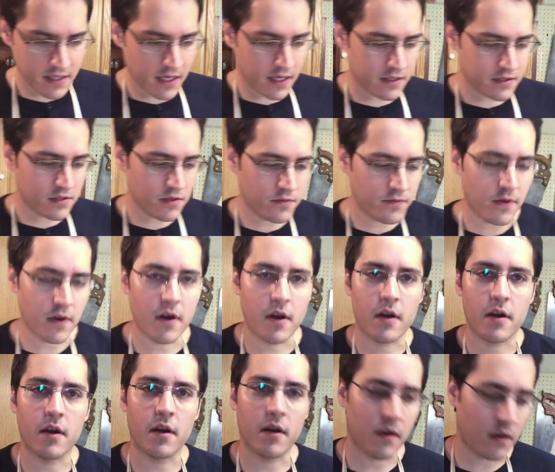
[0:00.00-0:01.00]
thing so
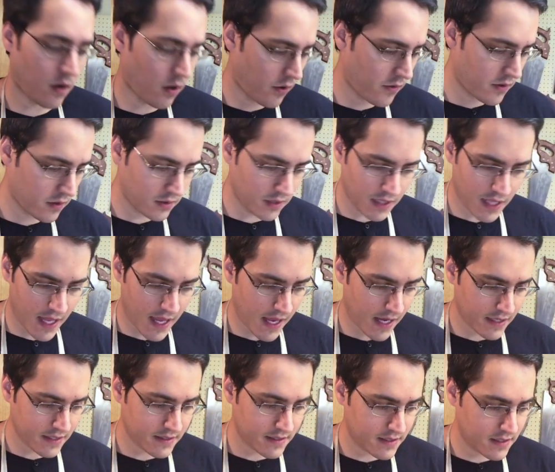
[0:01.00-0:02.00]
far are the
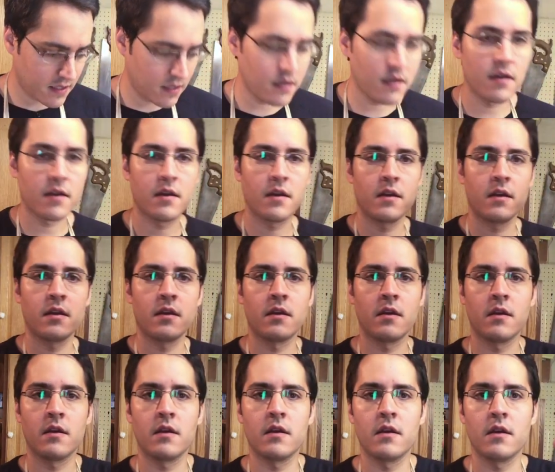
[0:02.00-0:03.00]
legs.
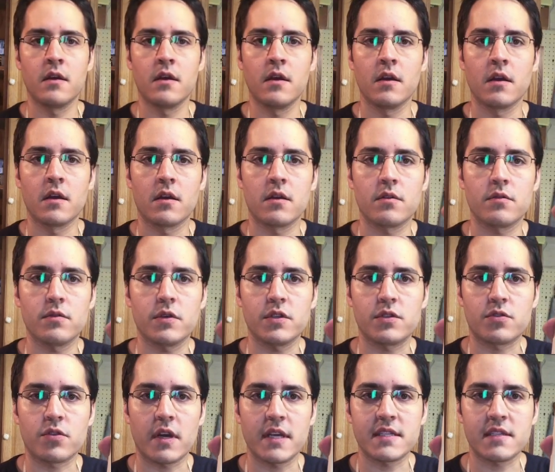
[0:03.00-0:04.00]
We
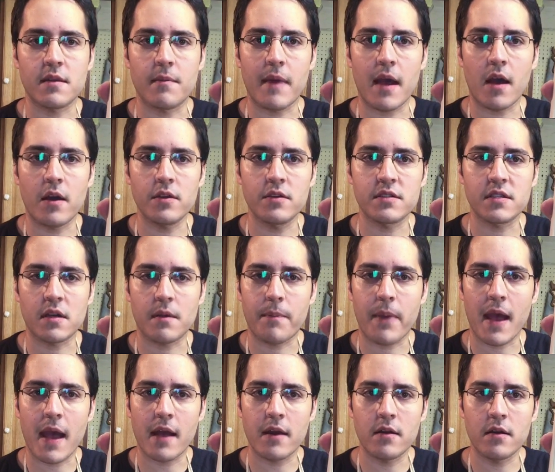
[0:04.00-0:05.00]
traced them out using a
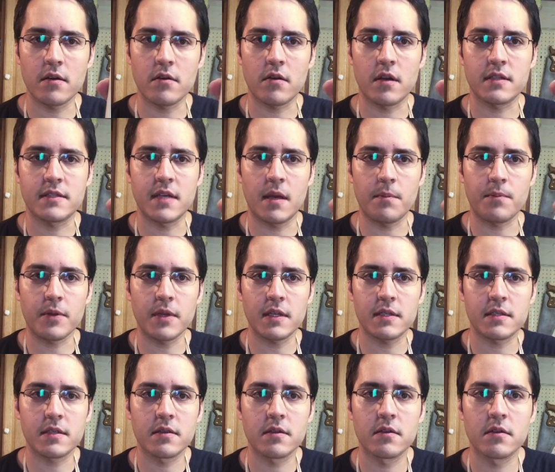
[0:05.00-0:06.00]
pattern or a
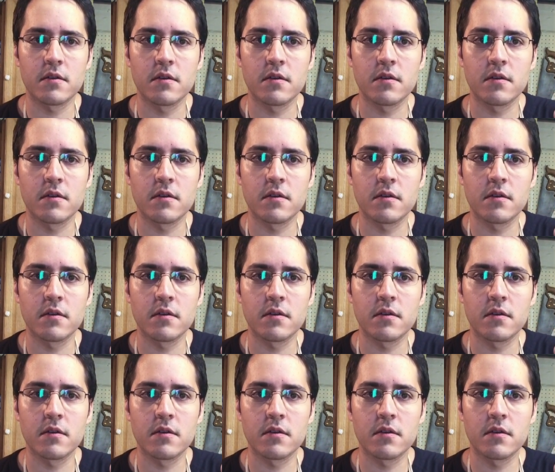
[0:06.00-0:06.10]
template.